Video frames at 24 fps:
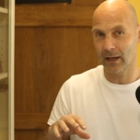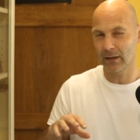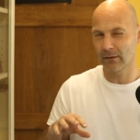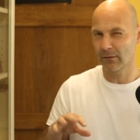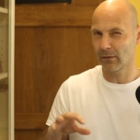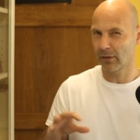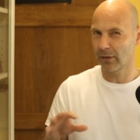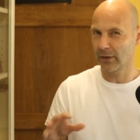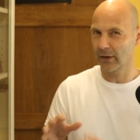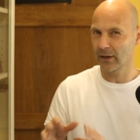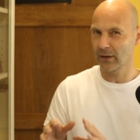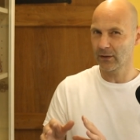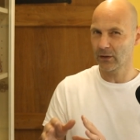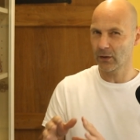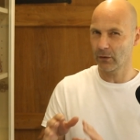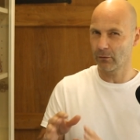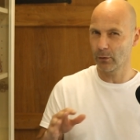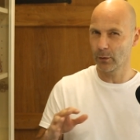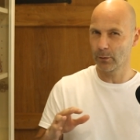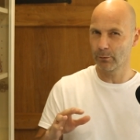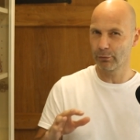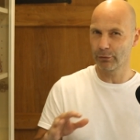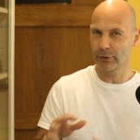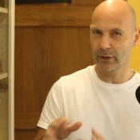and things are
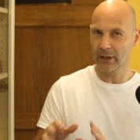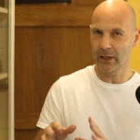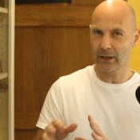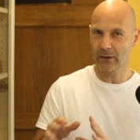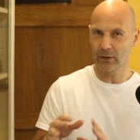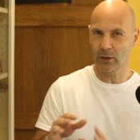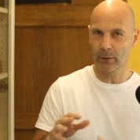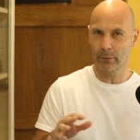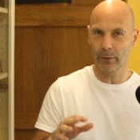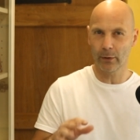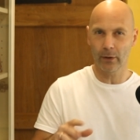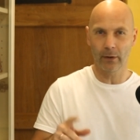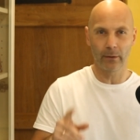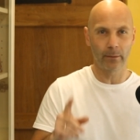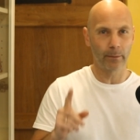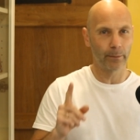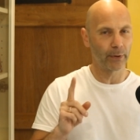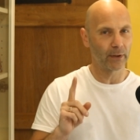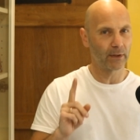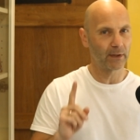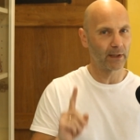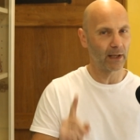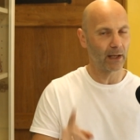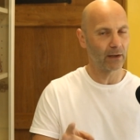unpredictable and
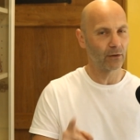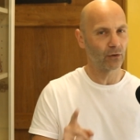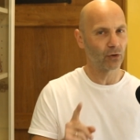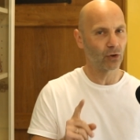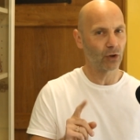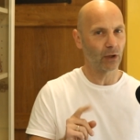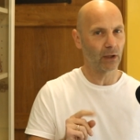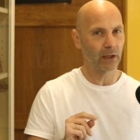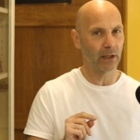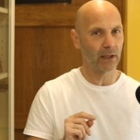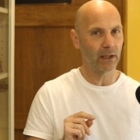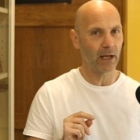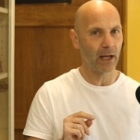potentially